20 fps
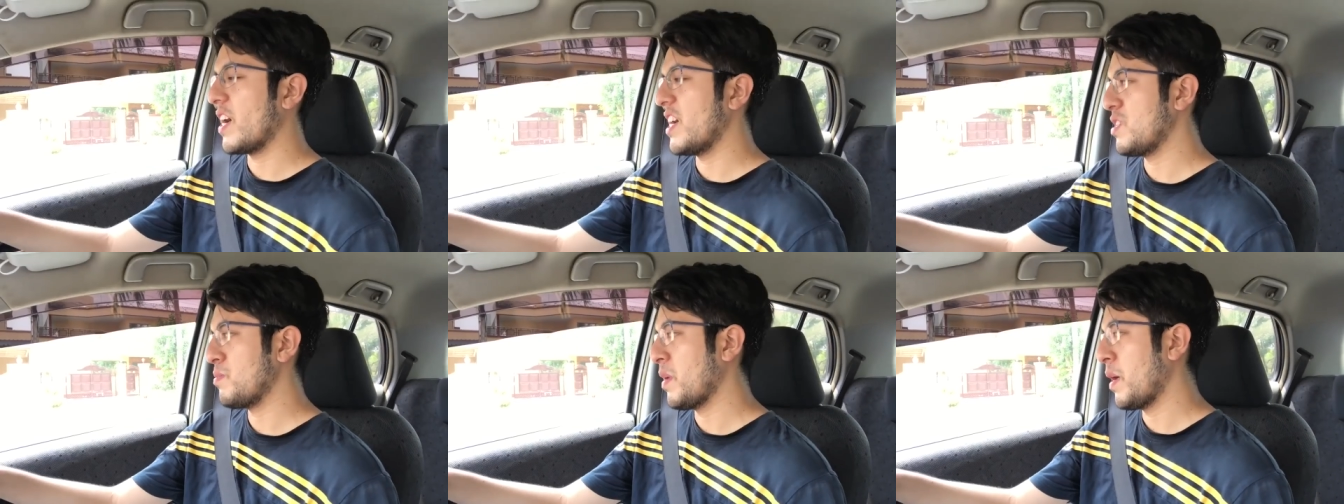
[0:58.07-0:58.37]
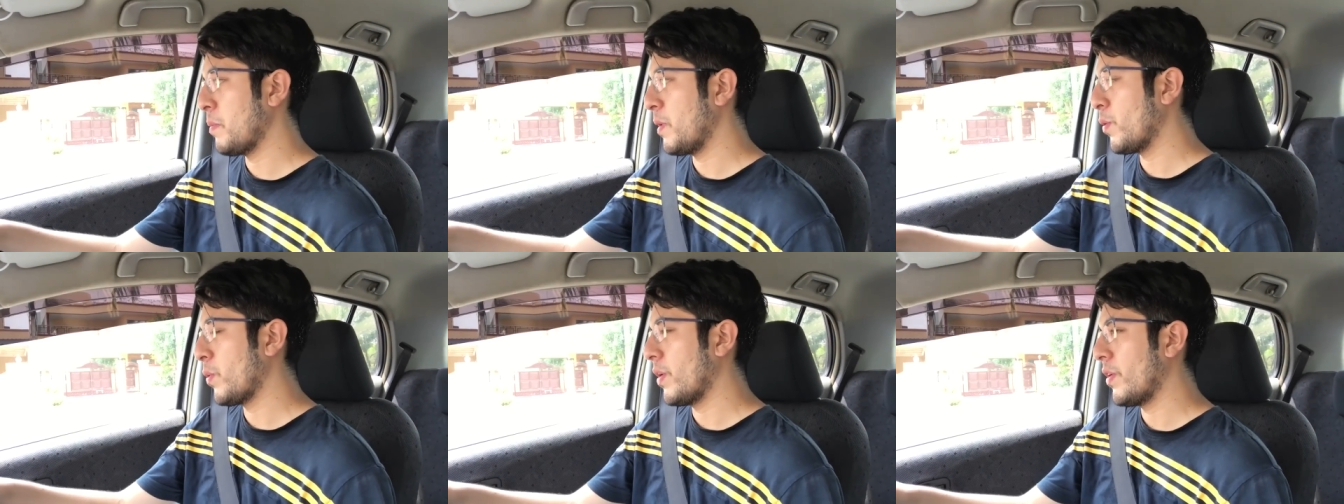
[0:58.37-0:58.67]
guys
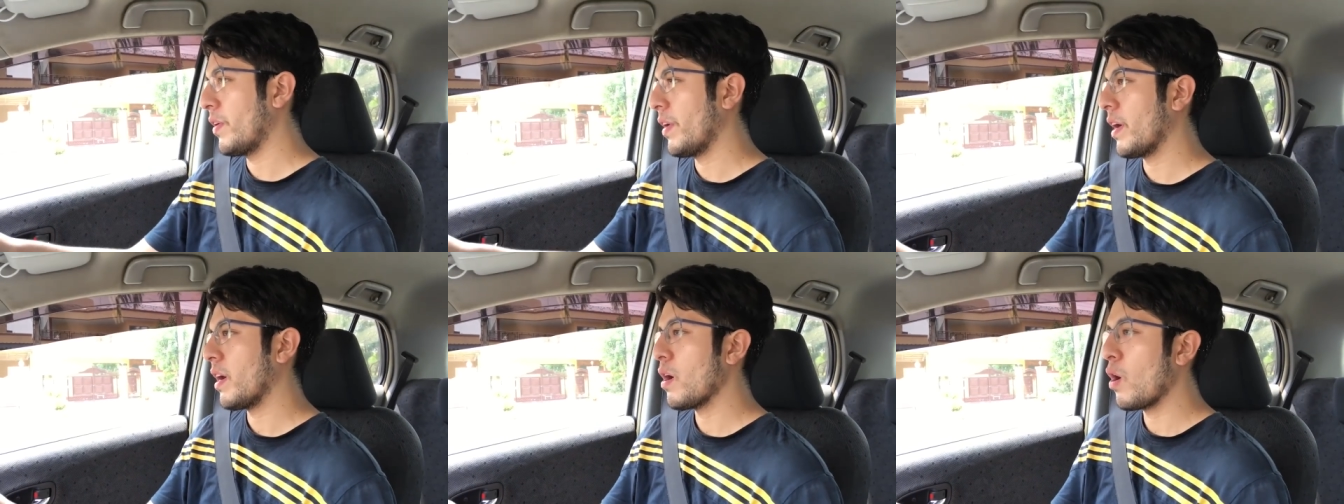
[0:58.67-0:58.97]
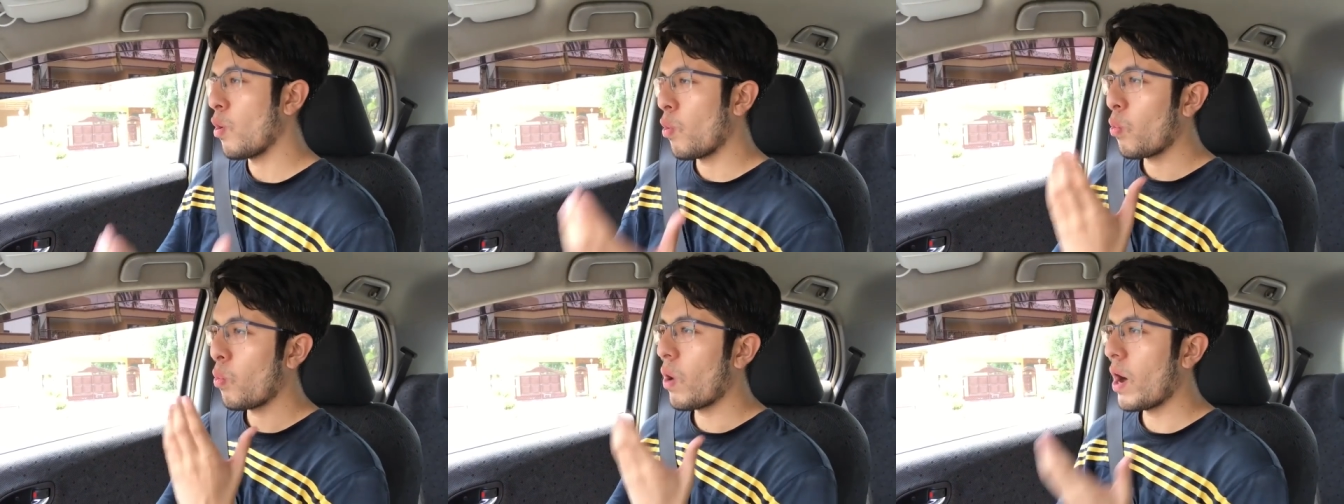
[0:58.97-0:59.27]
might be wondering,
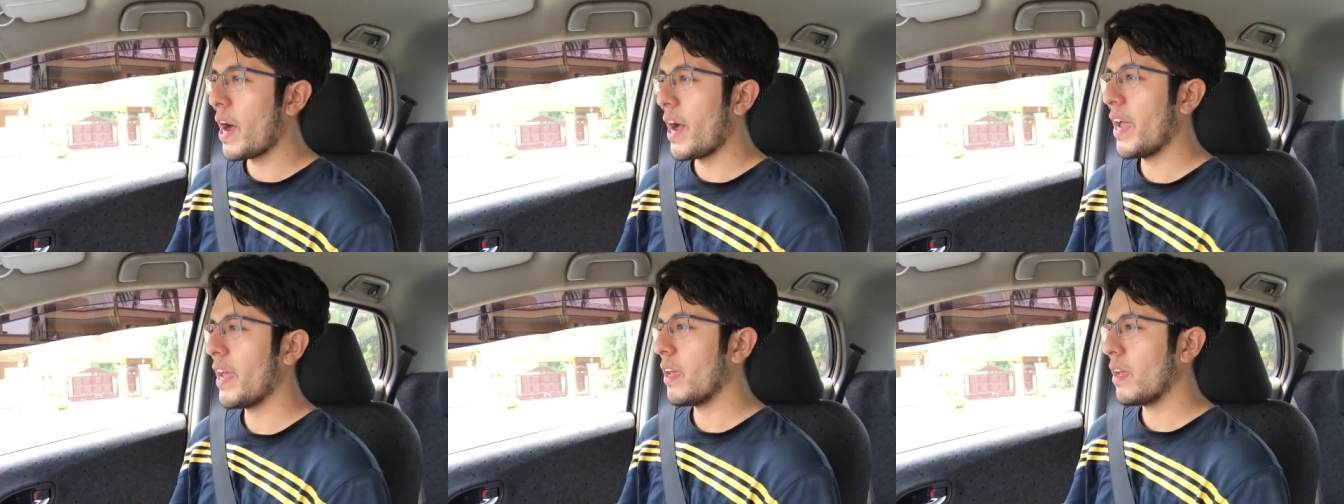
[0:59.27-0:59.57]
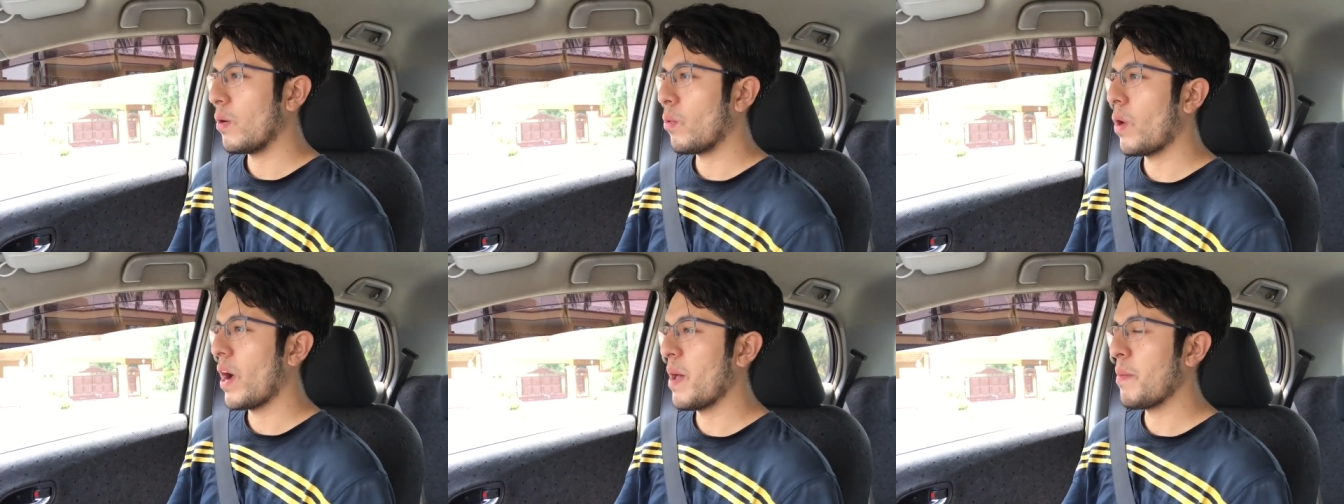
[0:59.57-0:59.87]
why
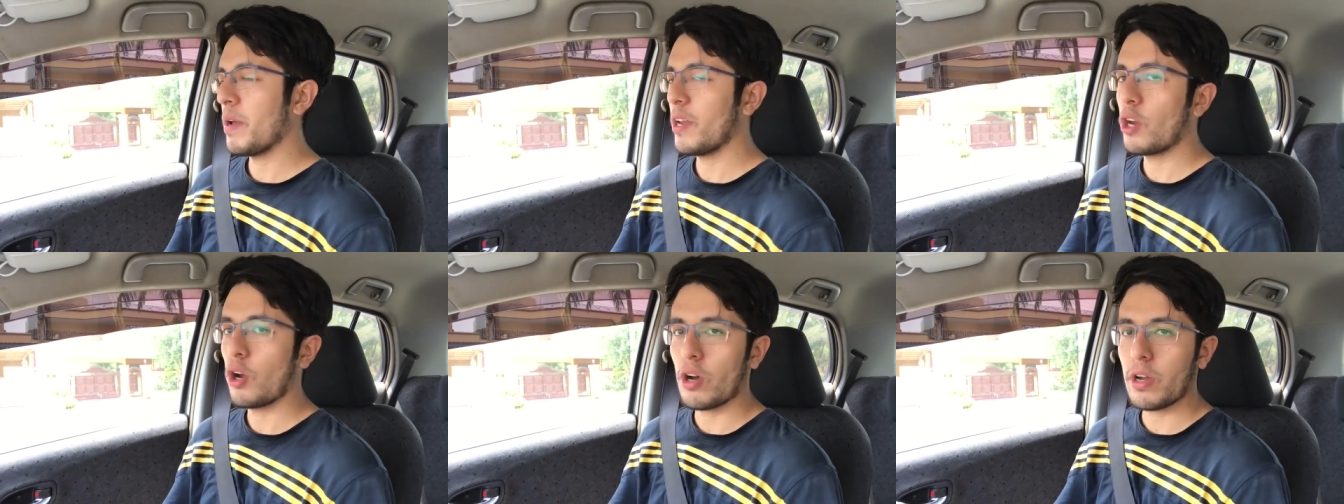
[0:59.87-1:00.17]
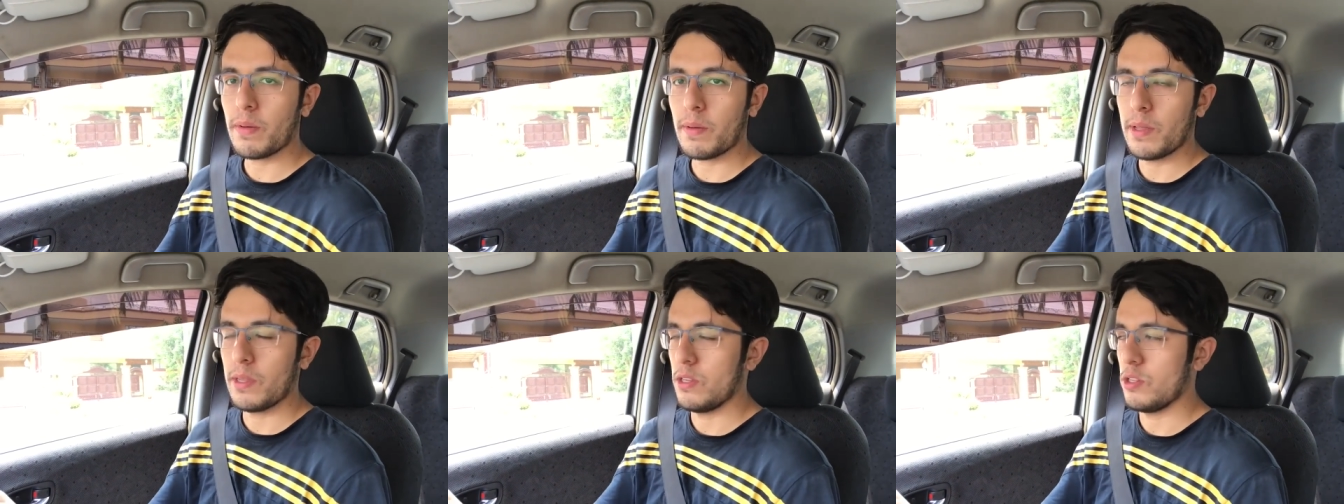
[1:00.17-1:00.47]
why am I
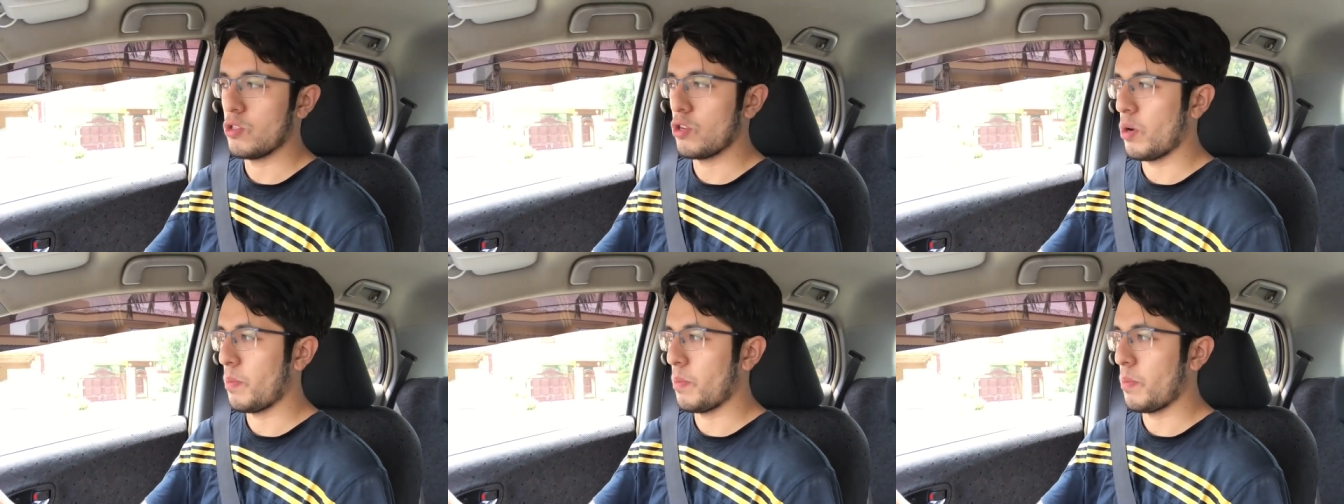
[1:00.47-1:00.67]
talking about this